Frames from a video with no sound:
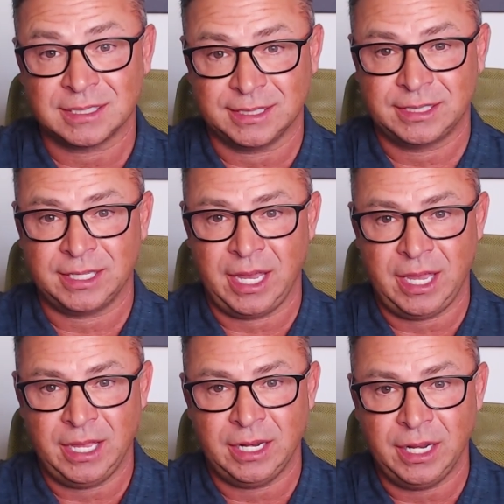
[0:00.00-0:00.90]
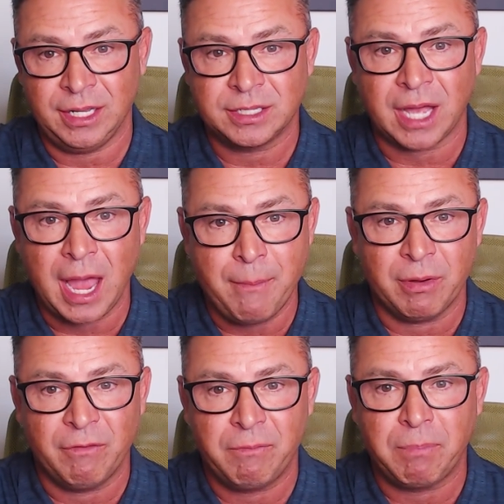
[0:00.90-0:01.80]
let's say, in any type
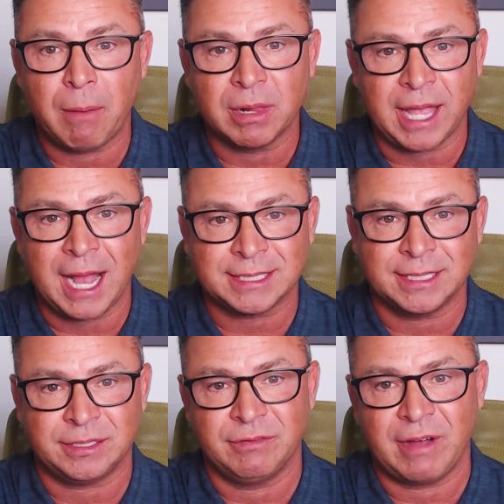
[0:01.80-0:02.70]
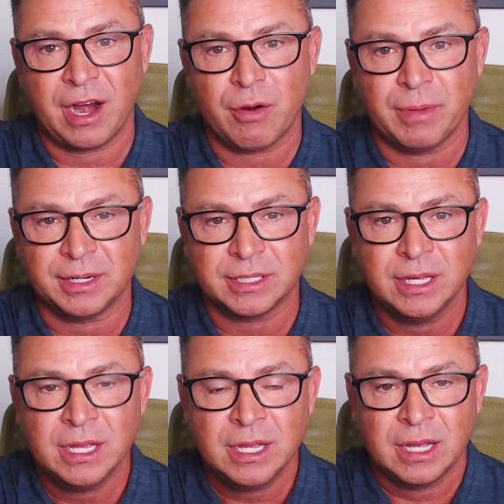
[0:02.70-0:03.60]
of public access environment.
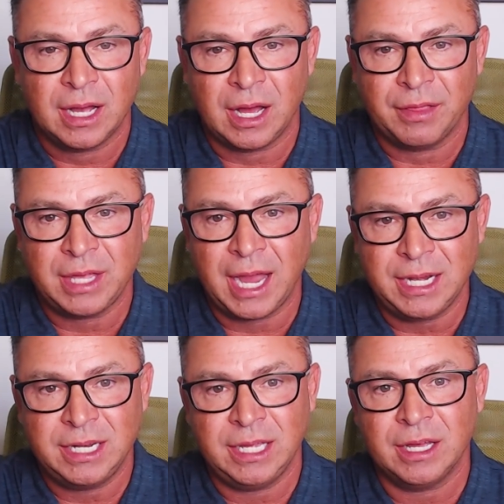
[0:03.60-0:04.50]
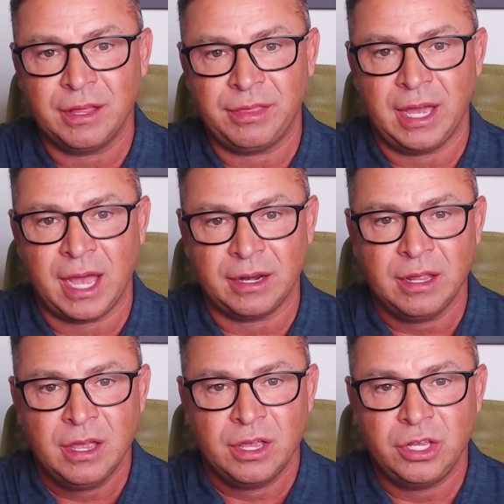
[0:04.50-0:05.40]
The idea
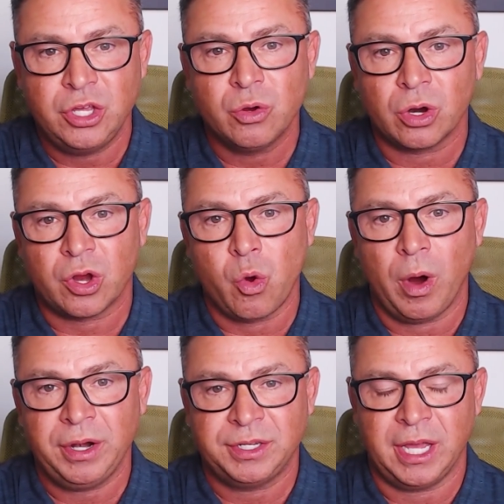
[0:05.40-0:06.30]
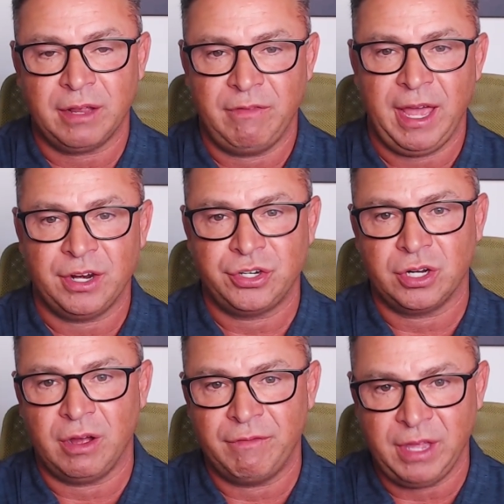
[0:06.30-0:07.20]
that you're going to take
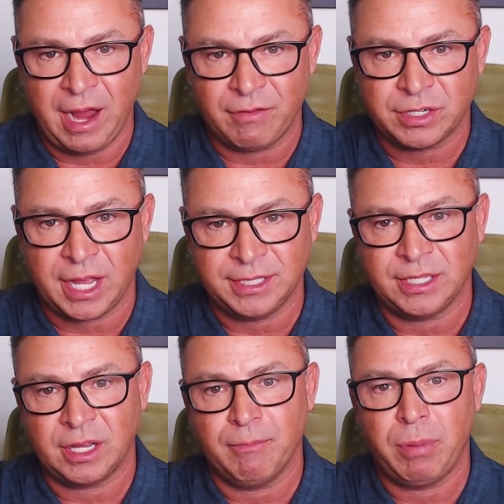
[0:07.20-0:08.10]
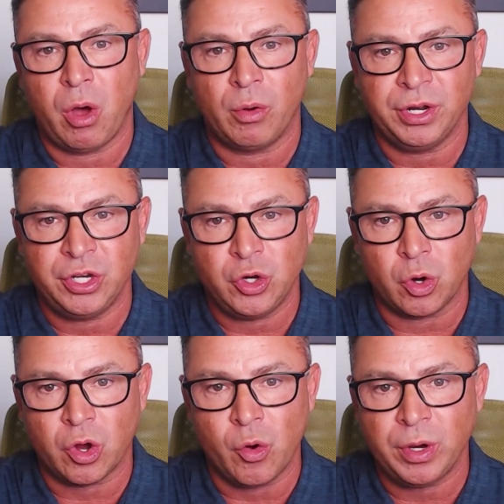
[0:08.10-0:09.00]
advantage of the advertising component,
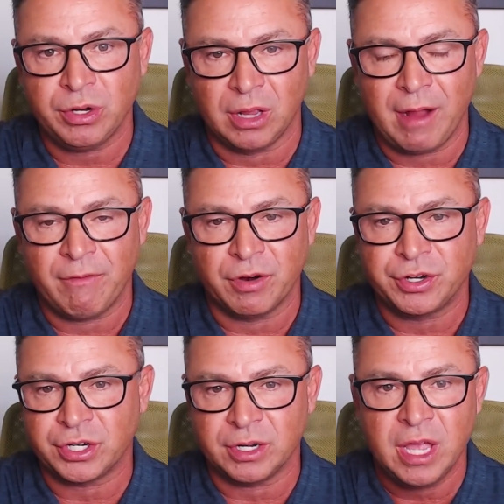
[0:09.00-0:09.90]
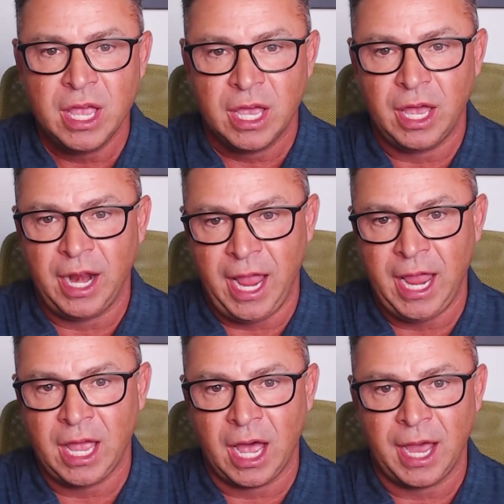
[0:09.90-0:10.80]
you're going to leverage an
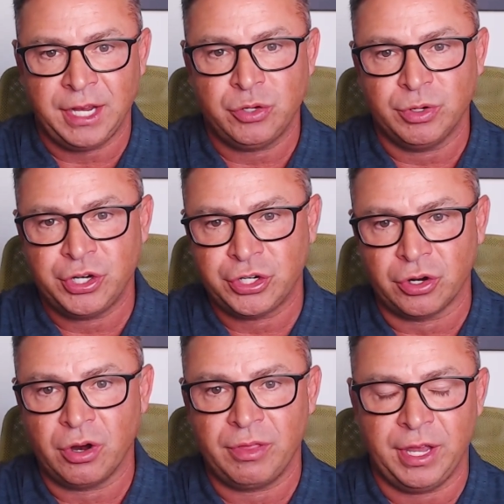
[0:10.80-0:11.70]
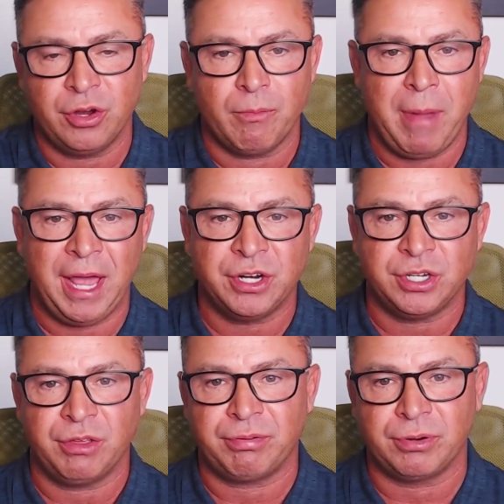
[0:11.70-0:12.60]
AI to ensure that you're
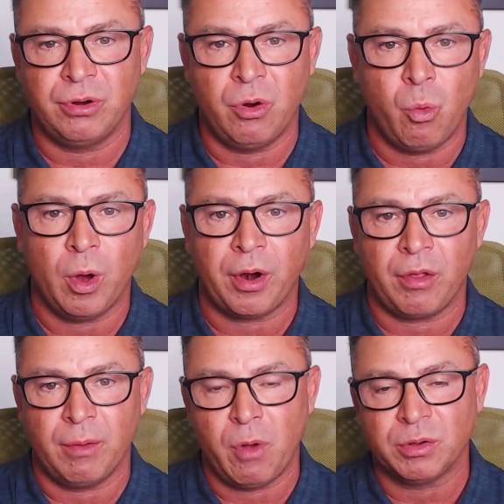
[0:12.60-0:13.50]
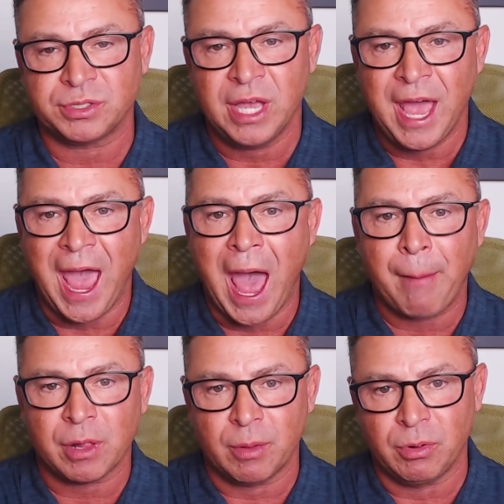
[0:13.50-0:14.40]
managing through what are the most
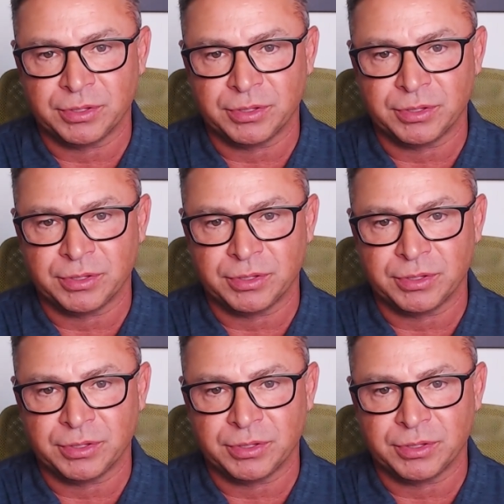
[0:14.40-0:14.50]
applicable